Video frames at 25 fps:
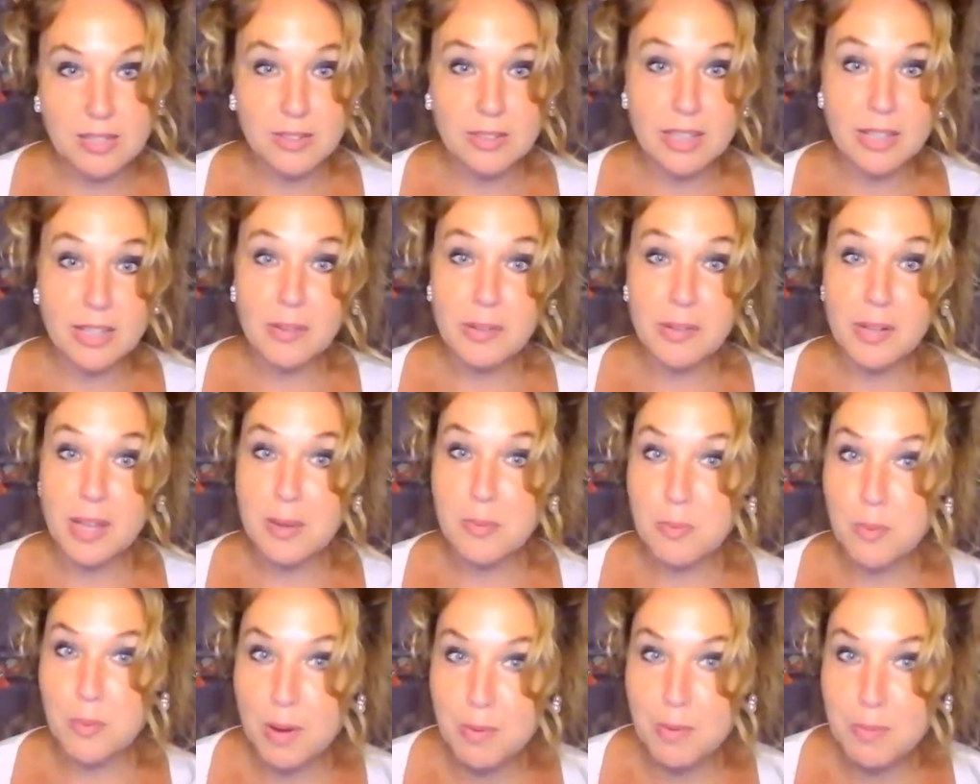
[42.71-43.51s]
You're like, okay,
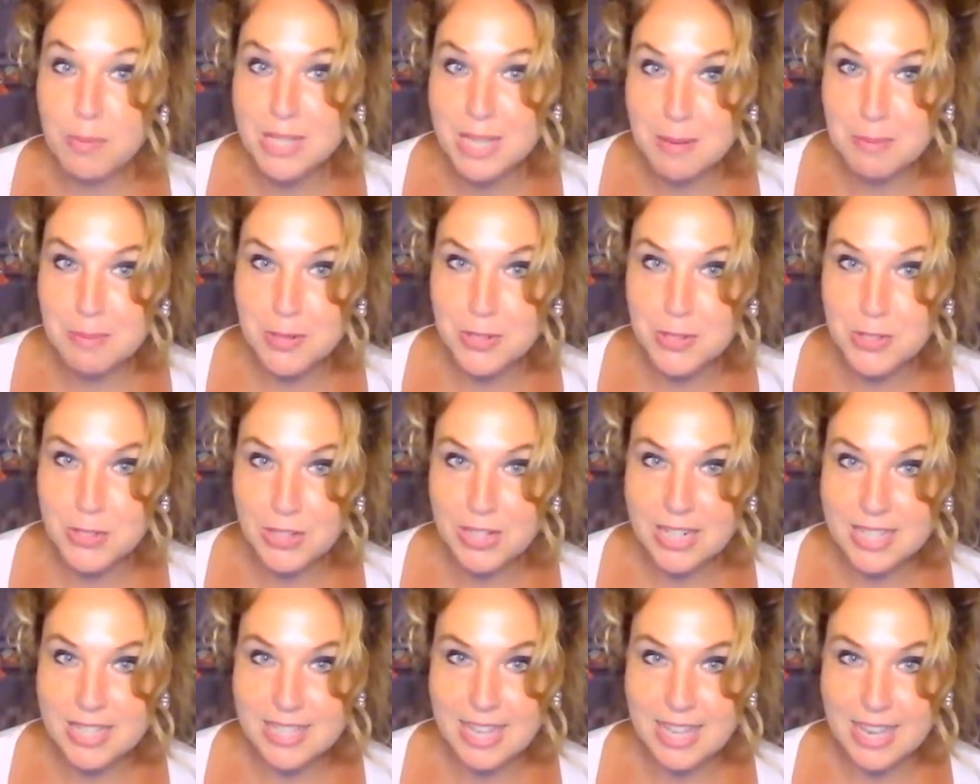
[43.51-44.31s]
what was that person
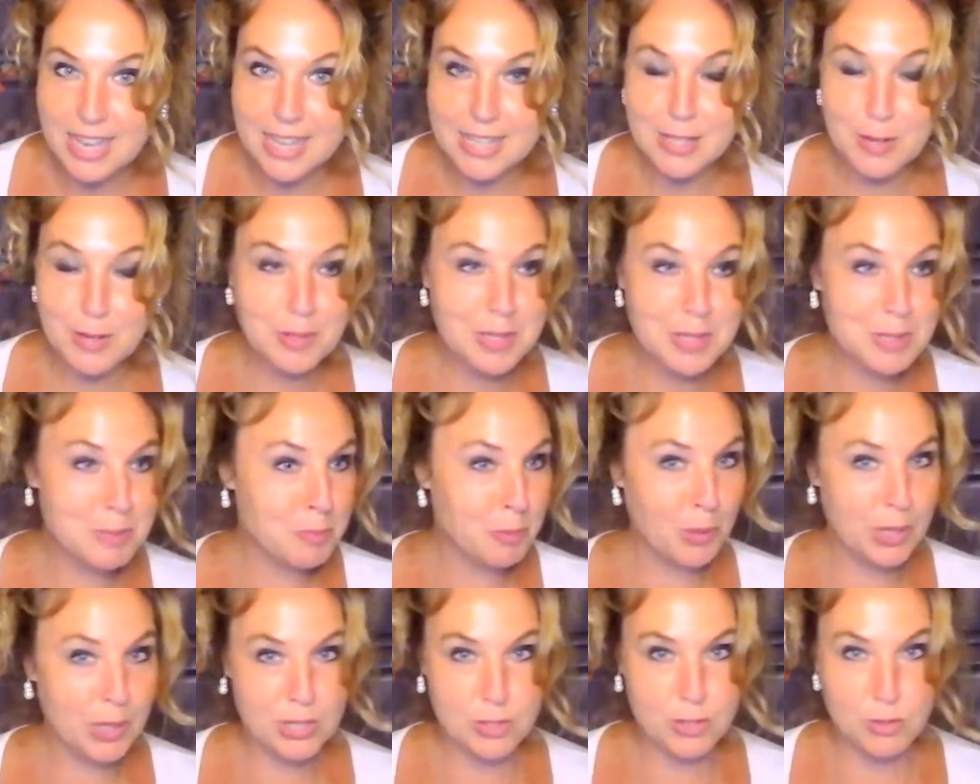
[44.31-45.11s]
going to say? It's always
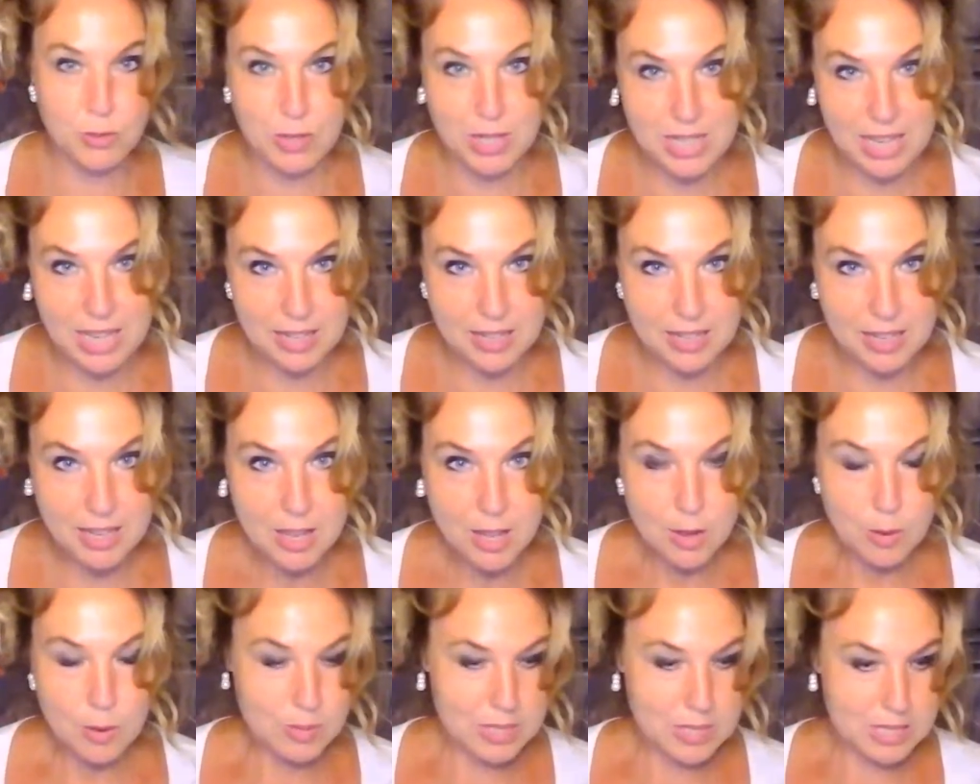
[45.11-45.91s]
more intriguing
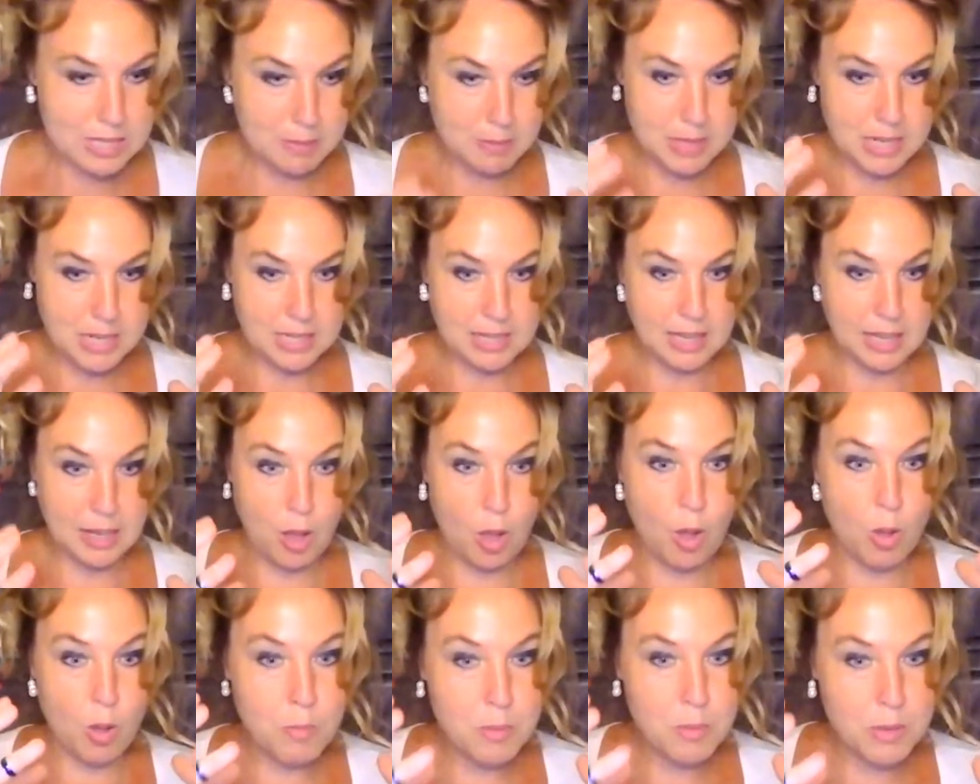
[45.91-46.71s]
when somebody like
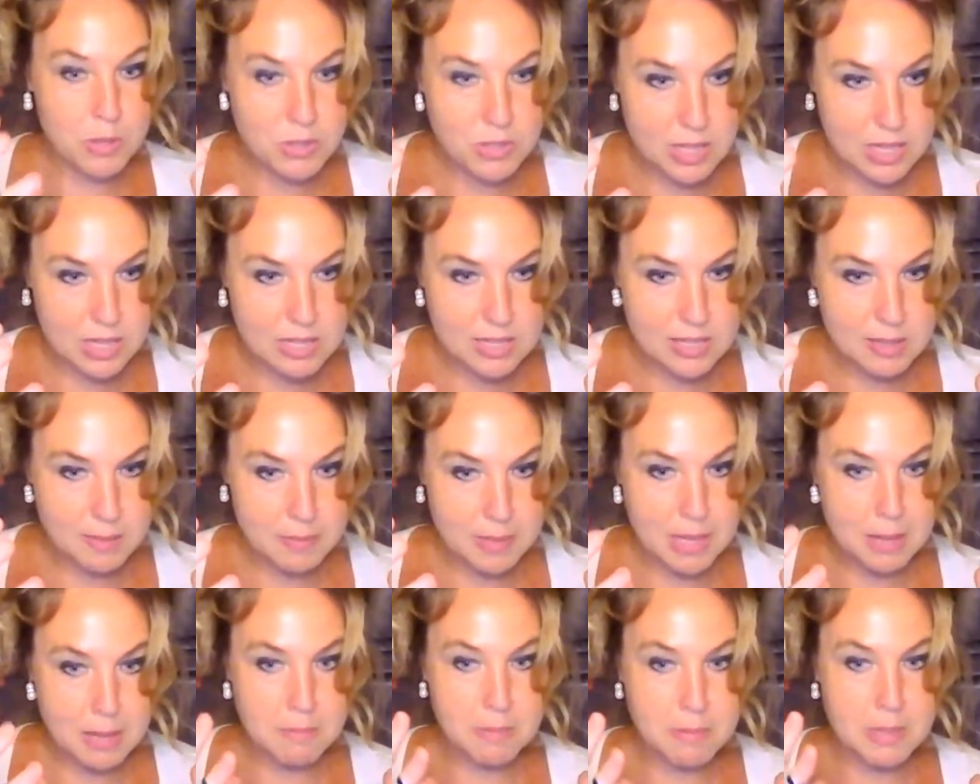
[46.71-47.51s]
almost says
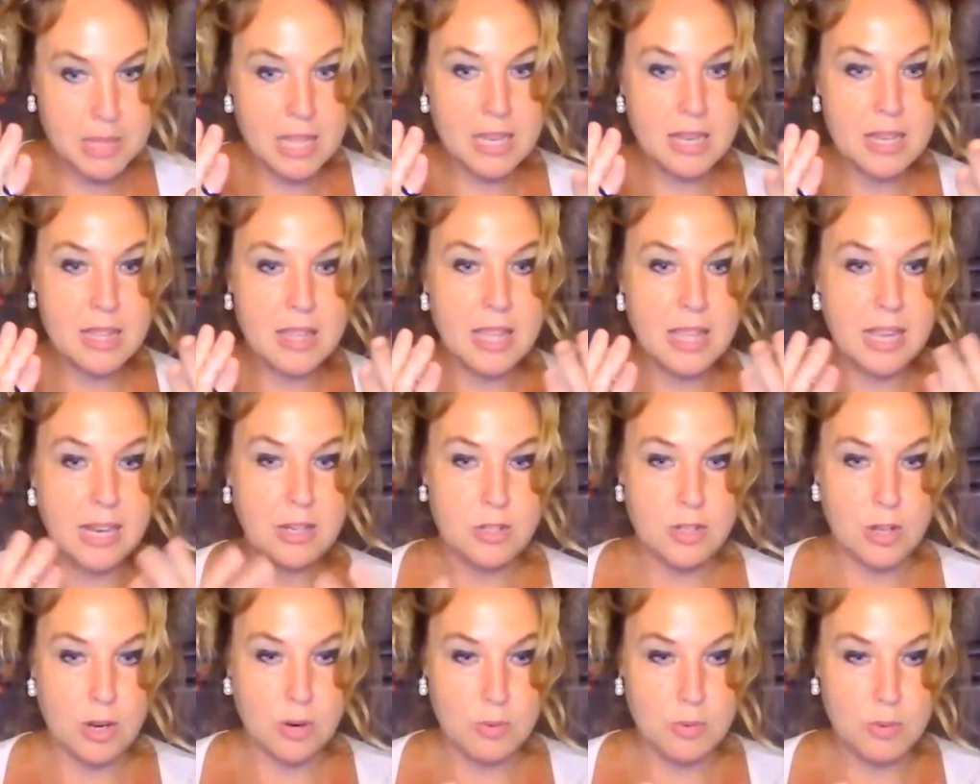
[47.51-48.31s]
something, but then they
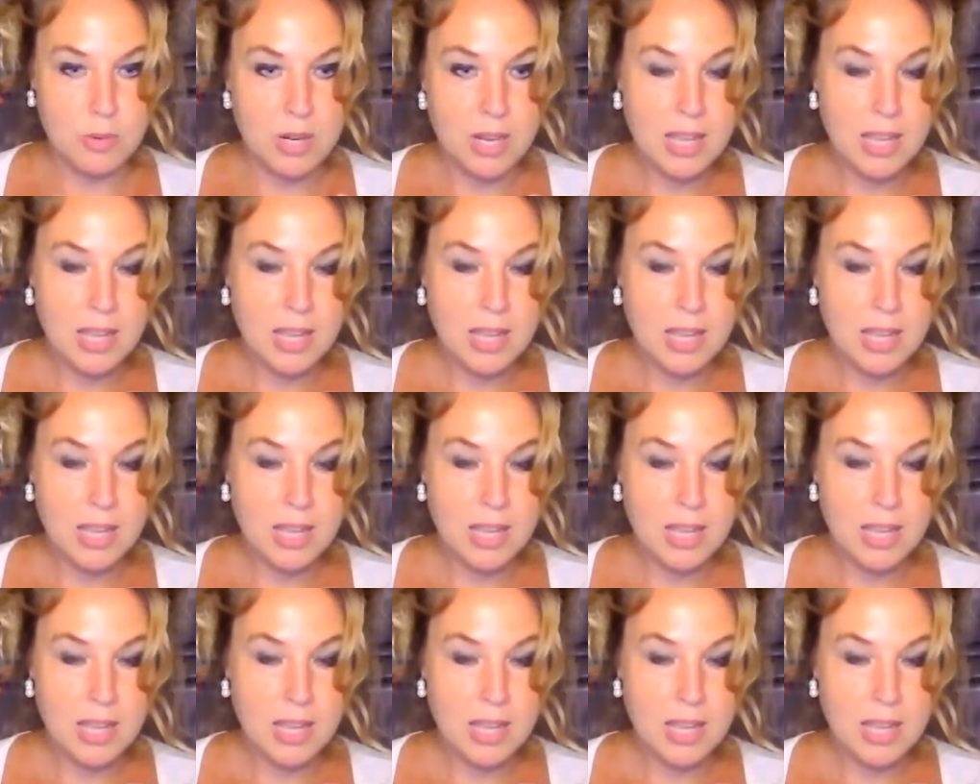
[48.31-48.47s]
don't.